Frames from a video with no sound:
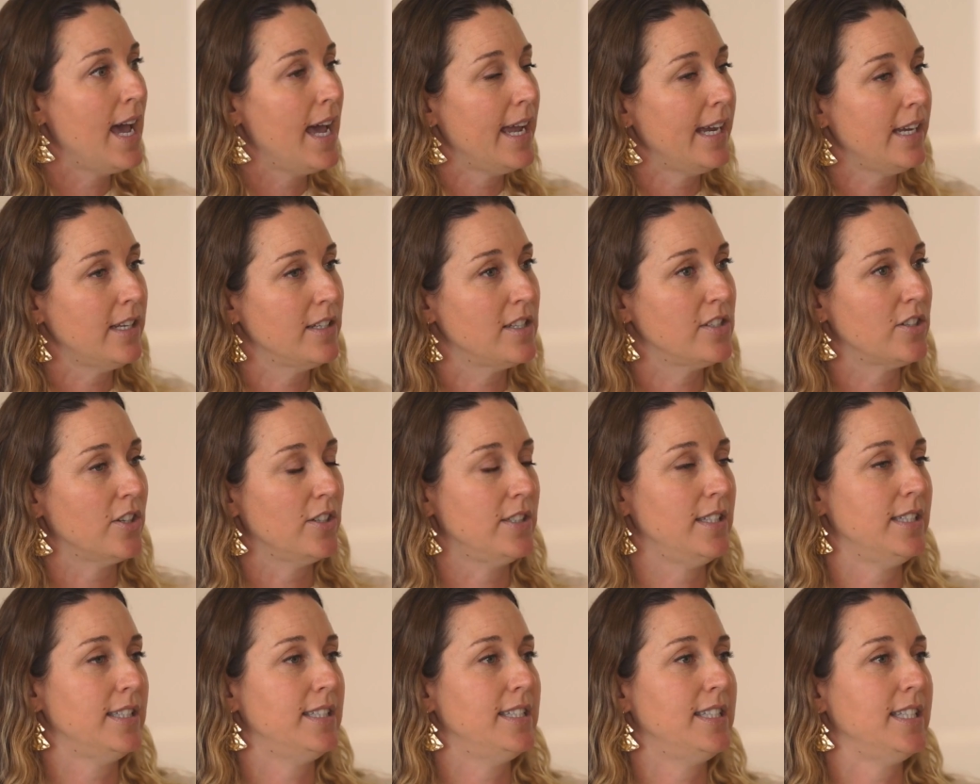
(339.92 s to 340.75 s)
I could start
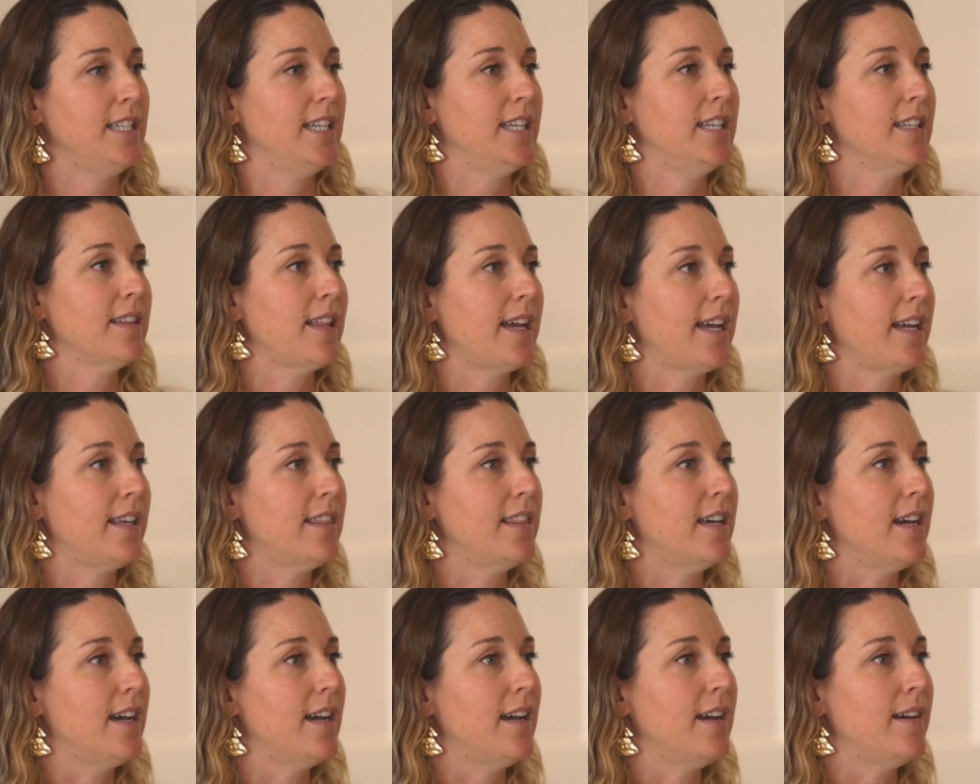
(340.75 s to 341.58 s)
to see like
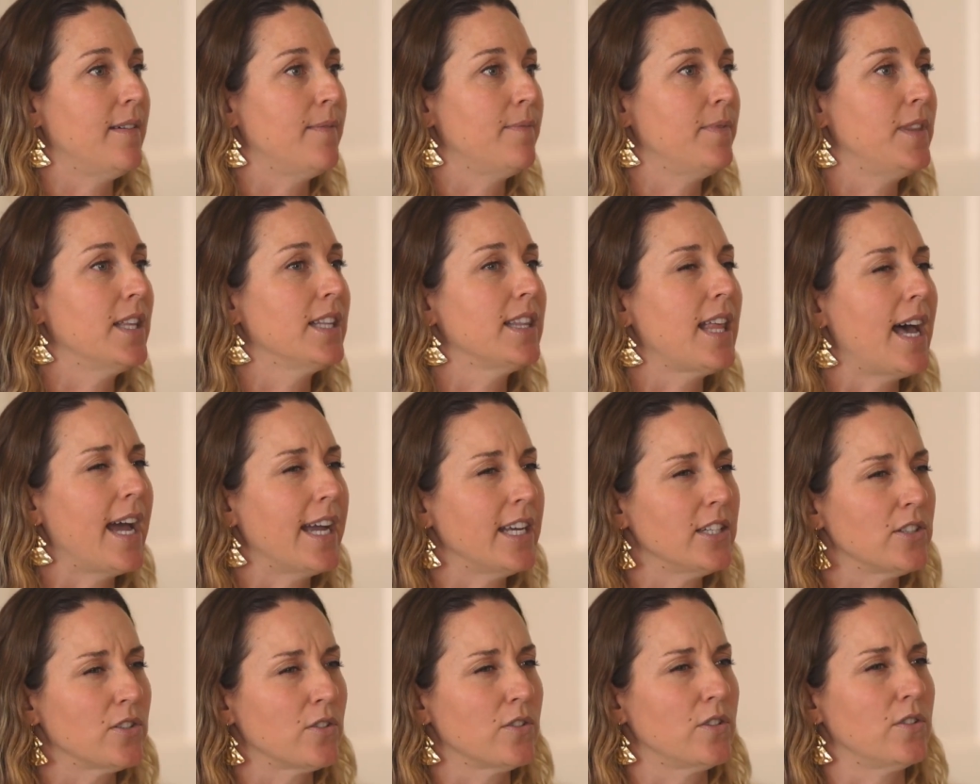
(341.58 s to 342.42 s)
the
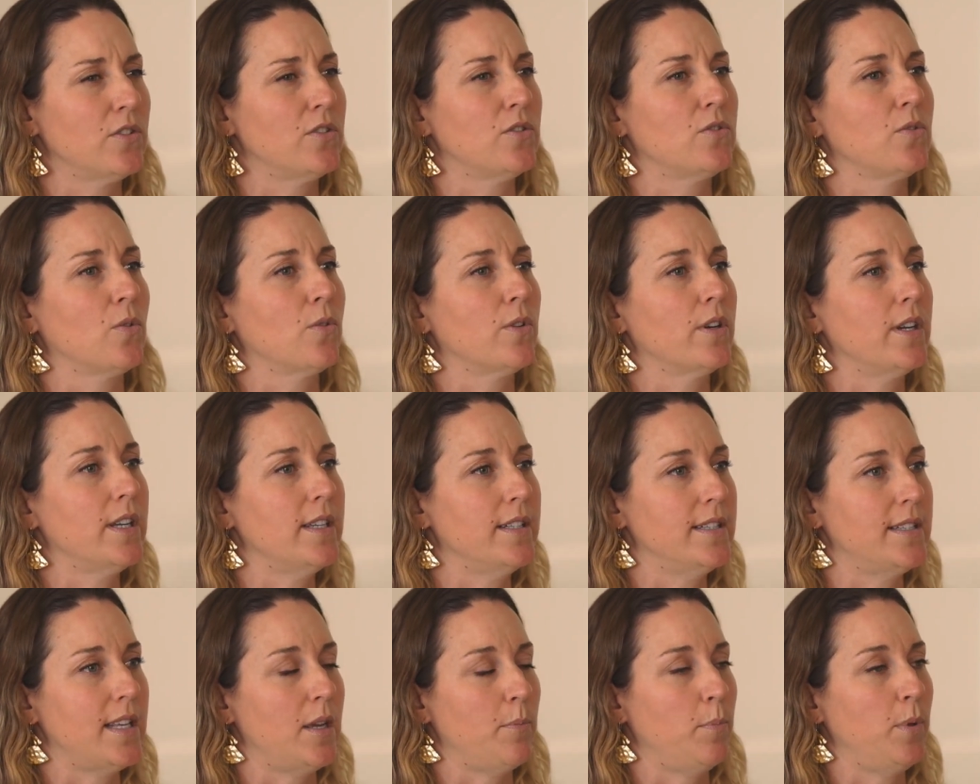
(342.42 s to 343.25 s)
lies or the
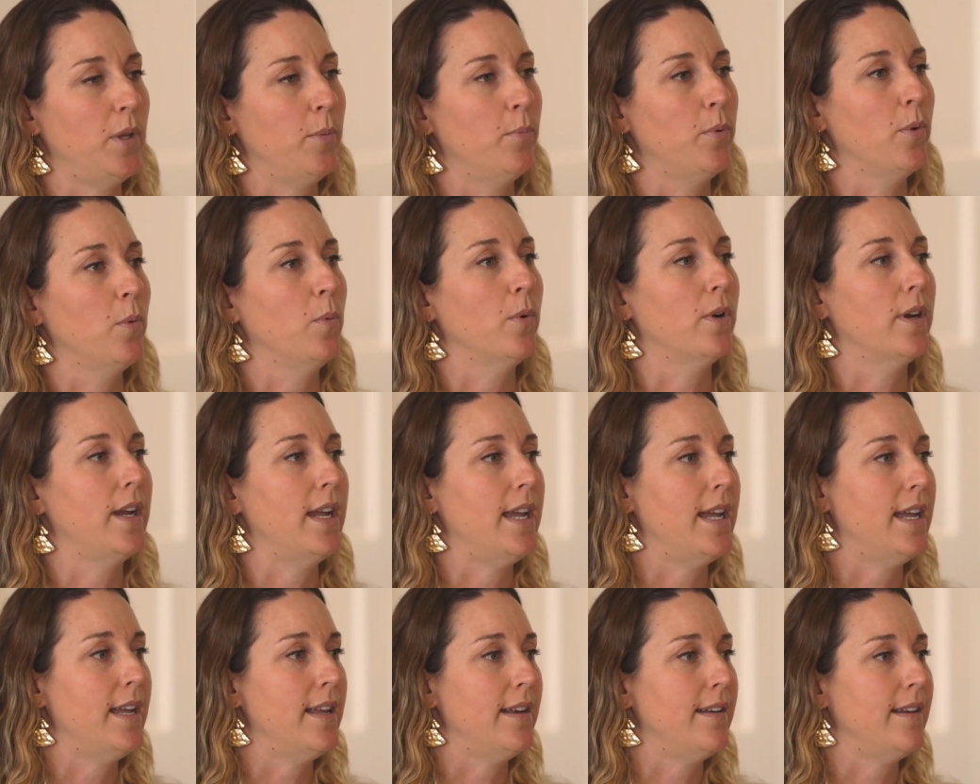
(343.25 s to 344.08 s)
stories that people were
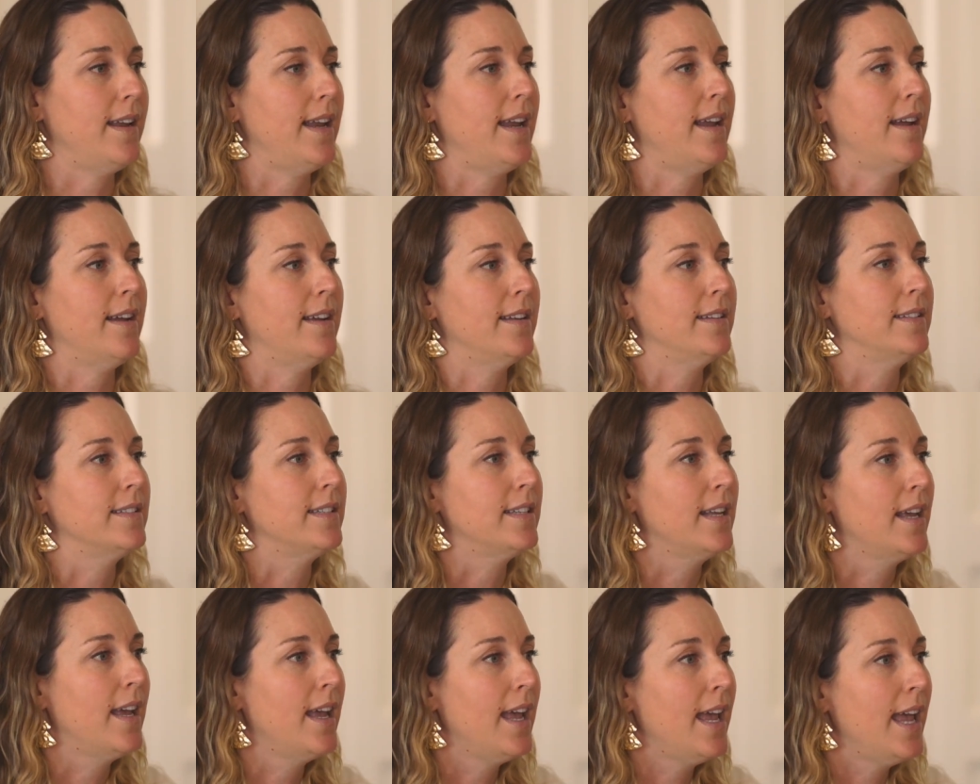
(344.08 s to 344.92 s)
in, and
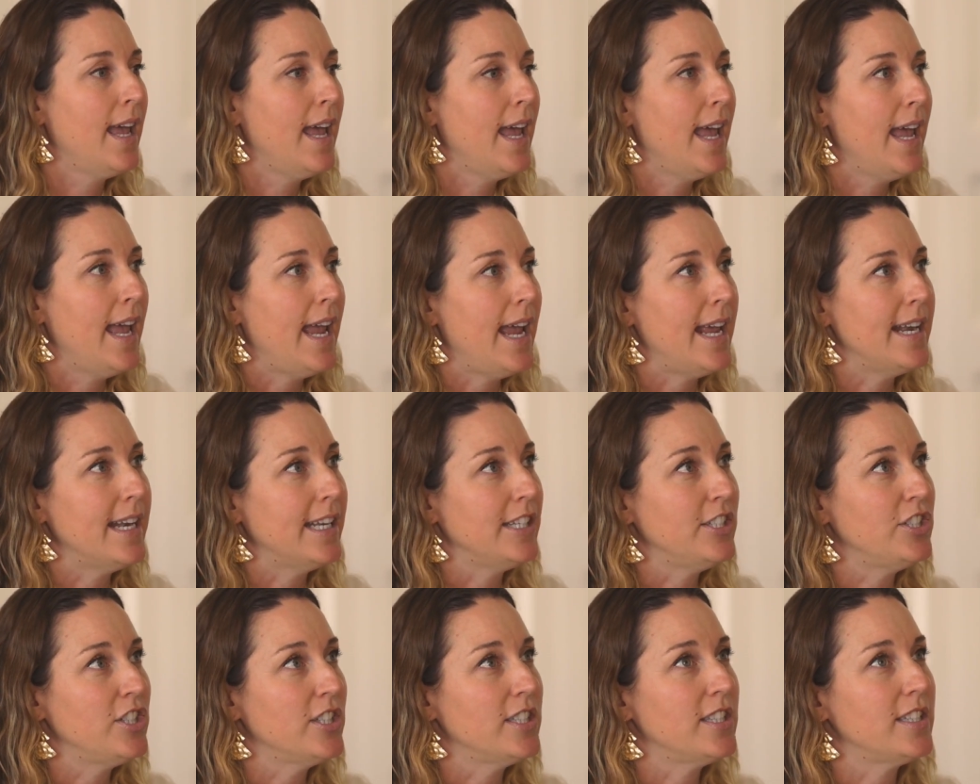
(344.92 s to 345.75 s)
I
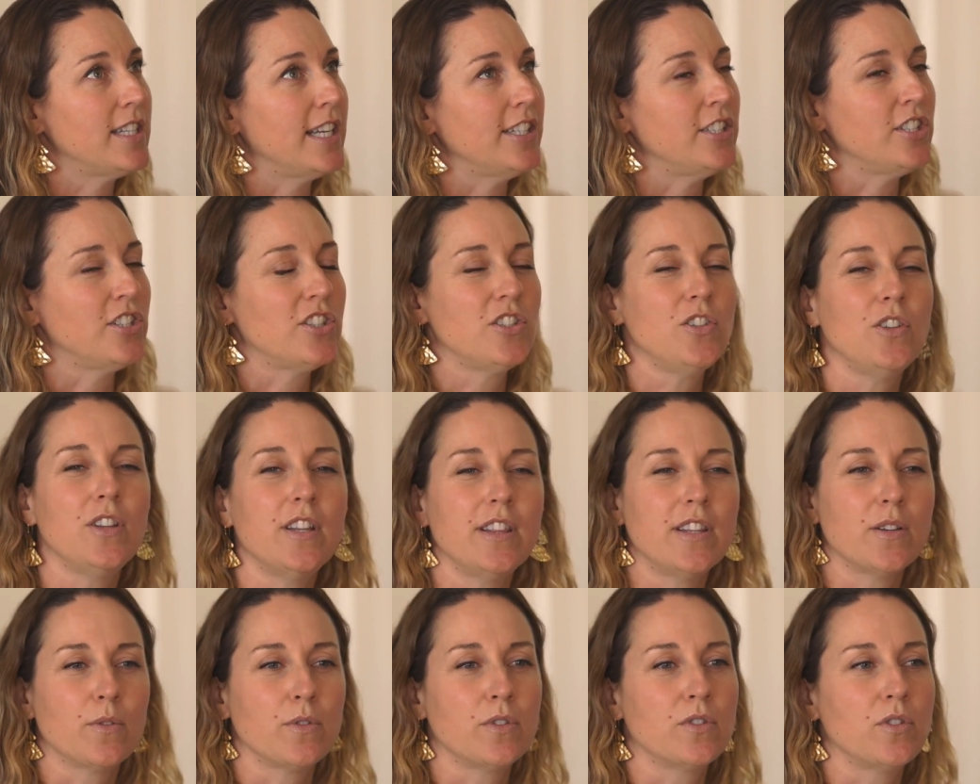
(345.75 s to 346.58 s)
just knew
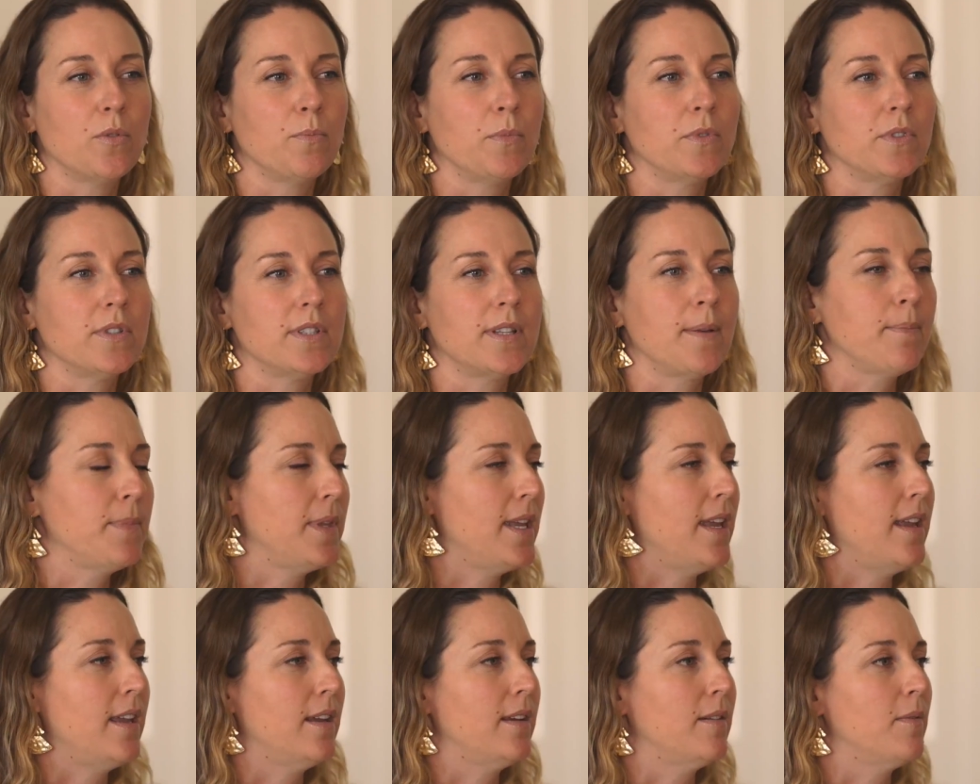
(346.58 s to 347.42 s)
that there was
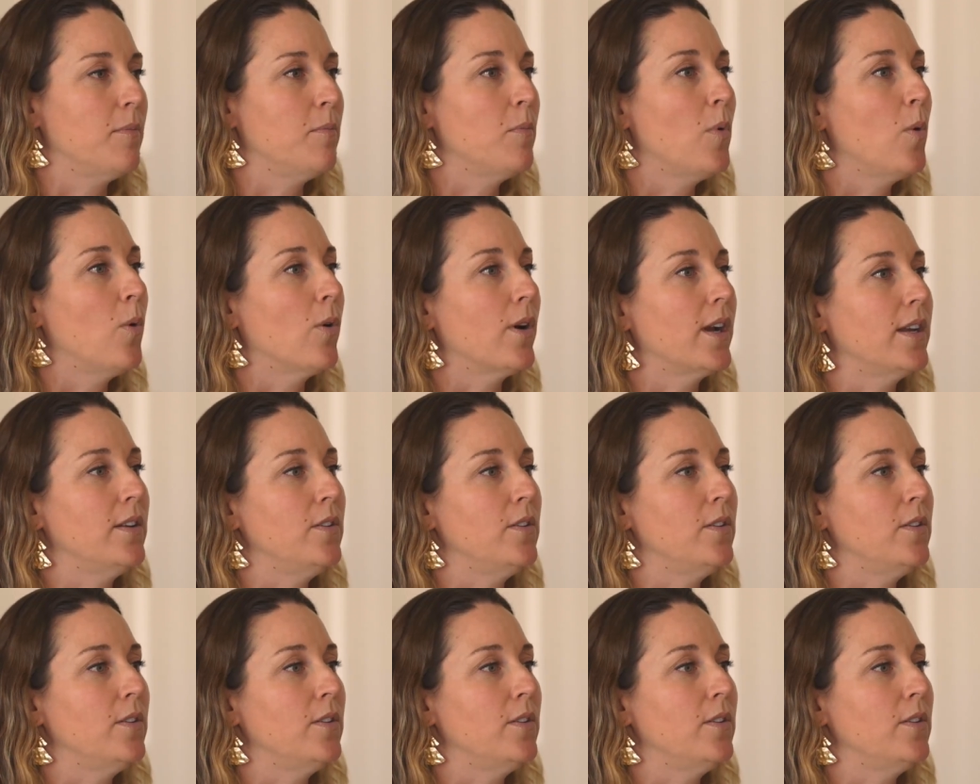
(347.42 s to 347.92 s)
something more.